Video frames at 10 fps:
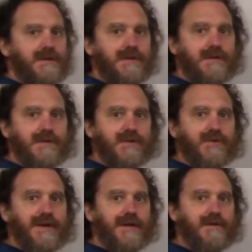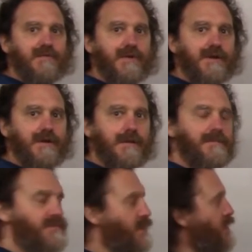is created over here.
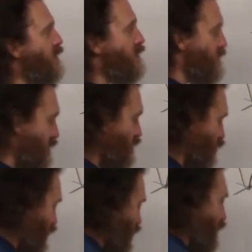This is the way our